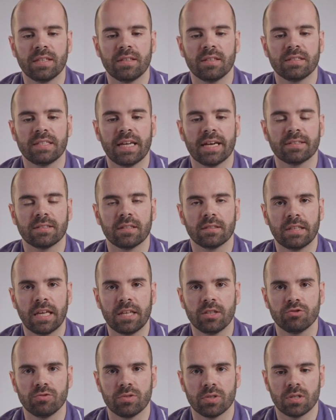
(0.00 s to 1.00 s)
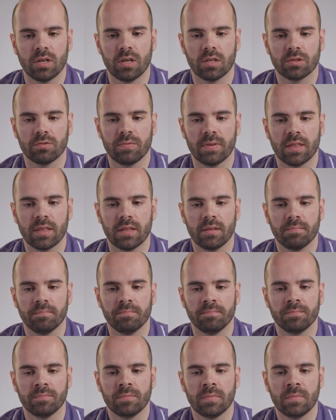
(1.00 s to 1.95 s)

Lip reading: detect a dangerous heart rhythm.